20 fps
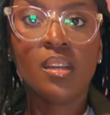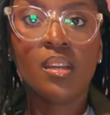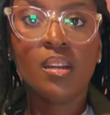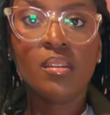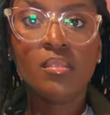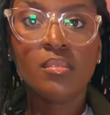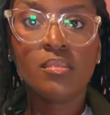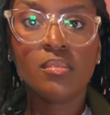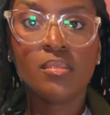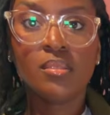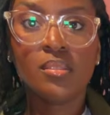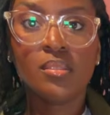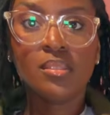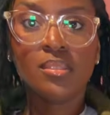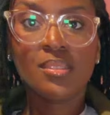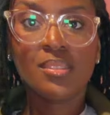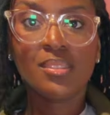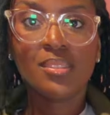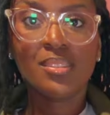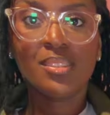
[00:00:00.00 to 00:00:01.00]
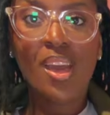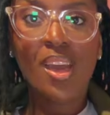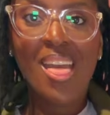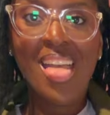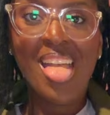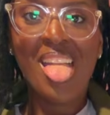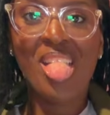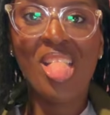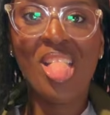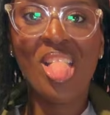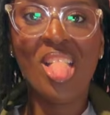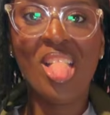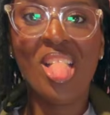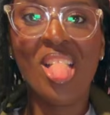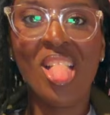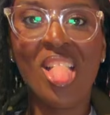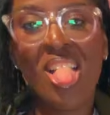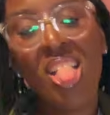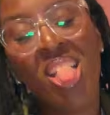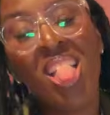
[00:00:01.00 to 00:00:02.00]
Oh.
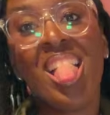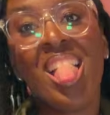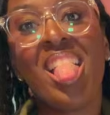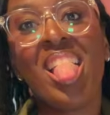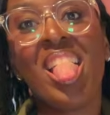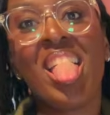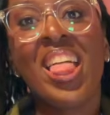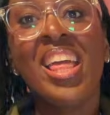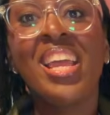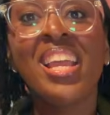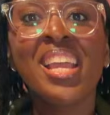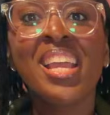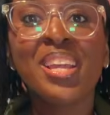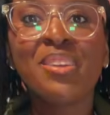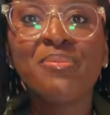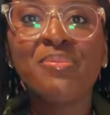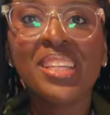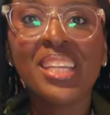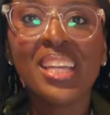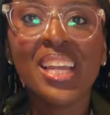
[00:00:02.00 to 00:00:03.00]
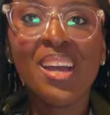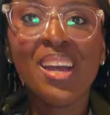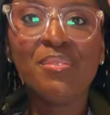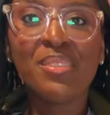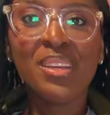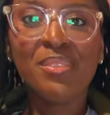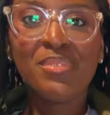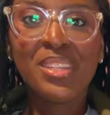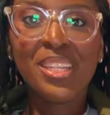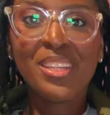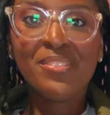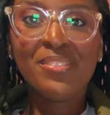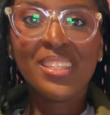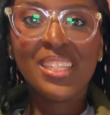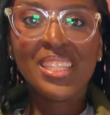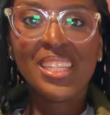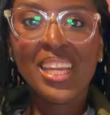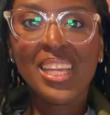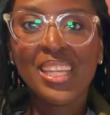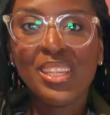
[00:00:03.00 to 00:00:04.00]
But yeah, I'm
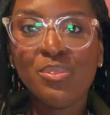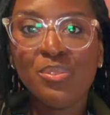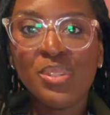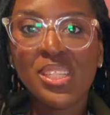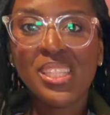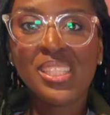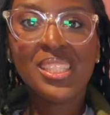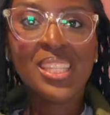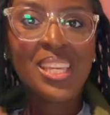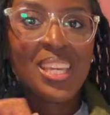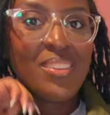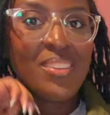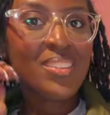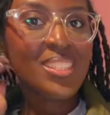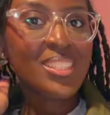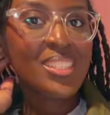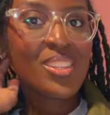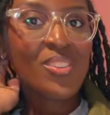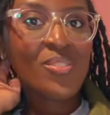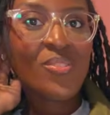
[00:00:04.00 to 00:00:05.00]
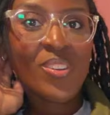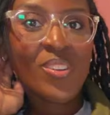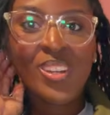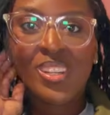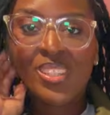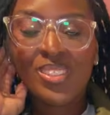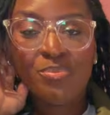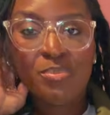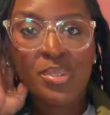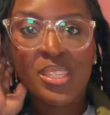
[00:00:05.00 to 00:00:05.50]
definitely liking what it's giving so far.